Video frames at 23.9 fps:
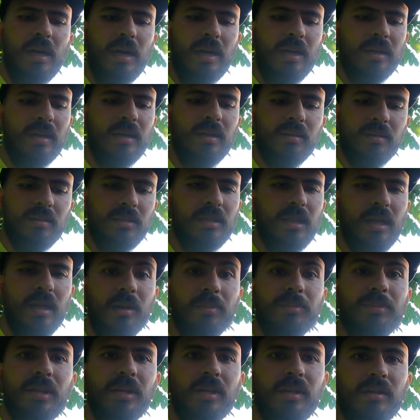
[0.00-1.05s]
kind of stay
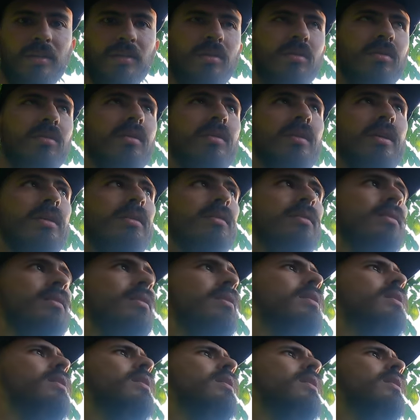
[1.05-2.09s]
updated to the things
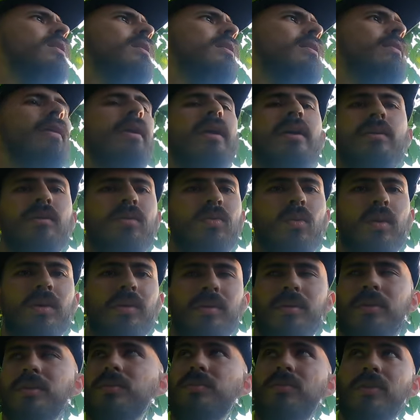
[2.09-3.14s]
that I do,
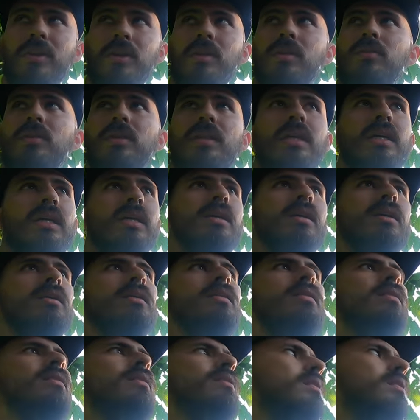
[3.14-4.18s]
whether it's video related,